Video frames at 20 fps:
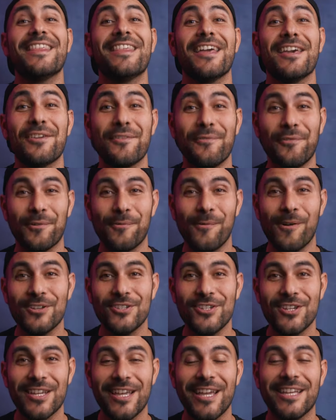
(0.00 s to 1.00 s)
Thank you for
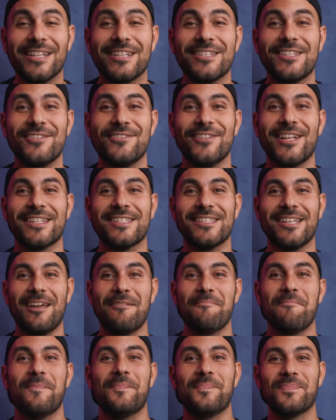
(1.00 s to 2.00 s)
watching and I'll see you next
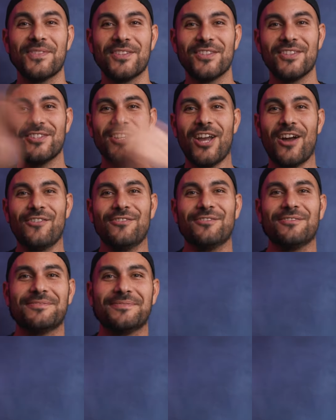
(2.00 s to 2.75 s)
time. Ciao.